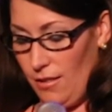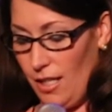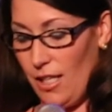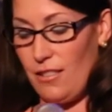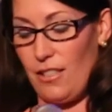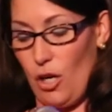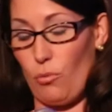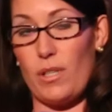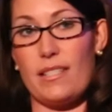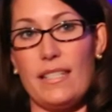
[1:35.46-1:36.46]
Does a
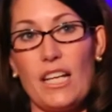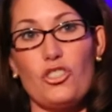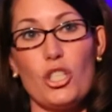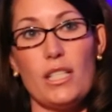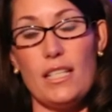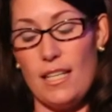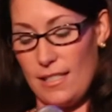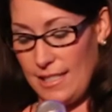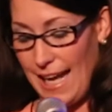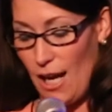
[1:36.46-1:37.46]
recession
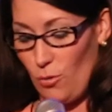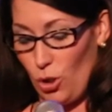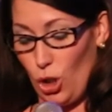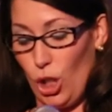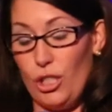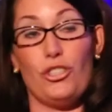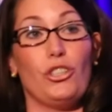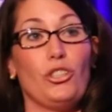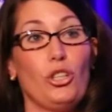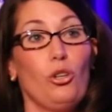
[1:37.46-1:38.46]
sound good
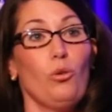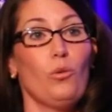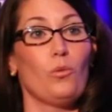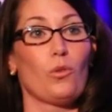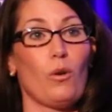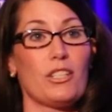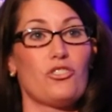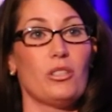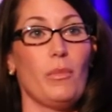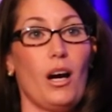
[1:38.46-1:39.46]
to you?
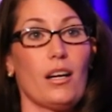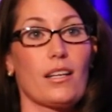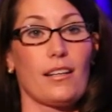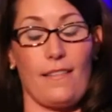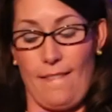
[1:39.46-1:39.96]
Question mark.